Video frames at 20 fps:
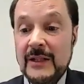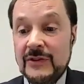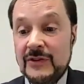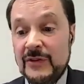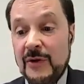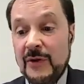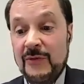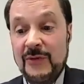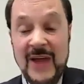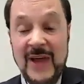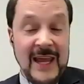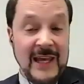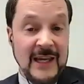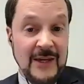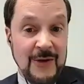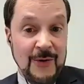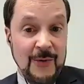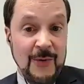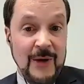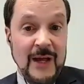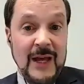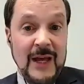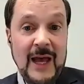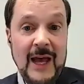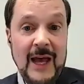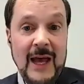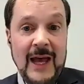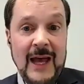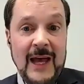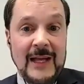So thank you,
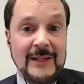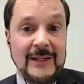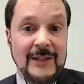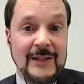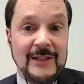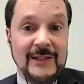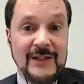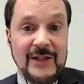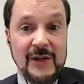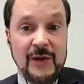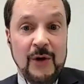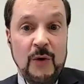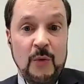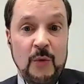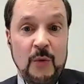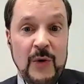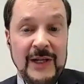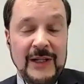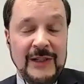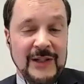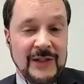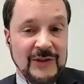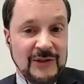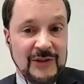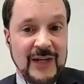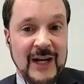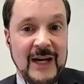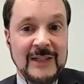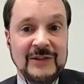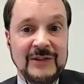and until we
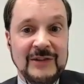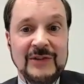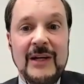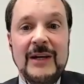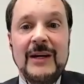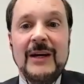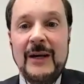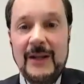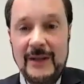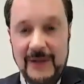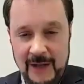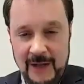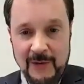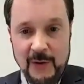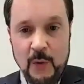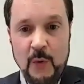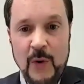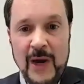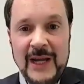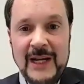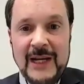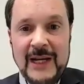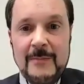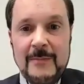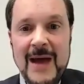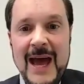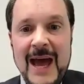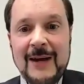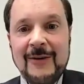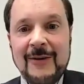discuss another weighty
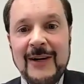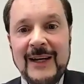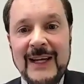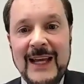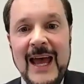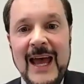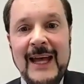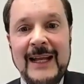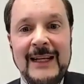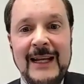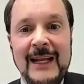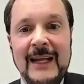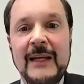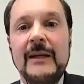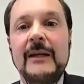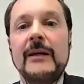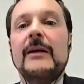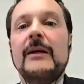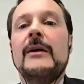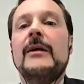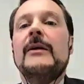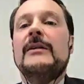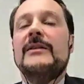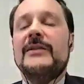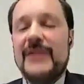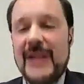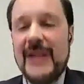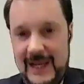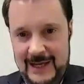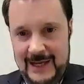matter again,
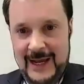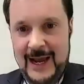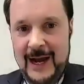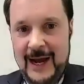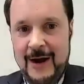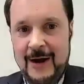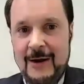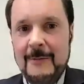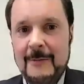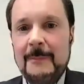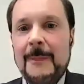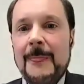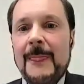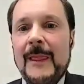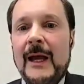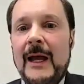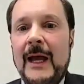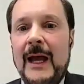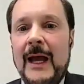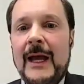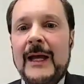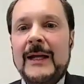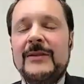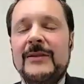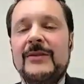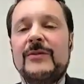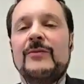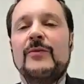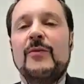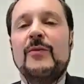take care,
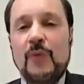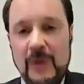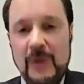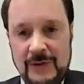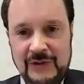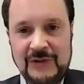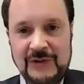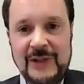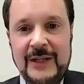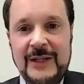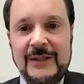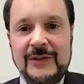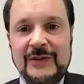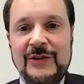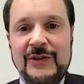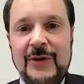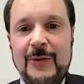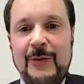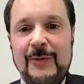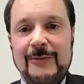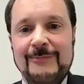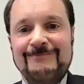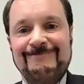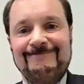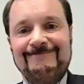and we'll see you soon.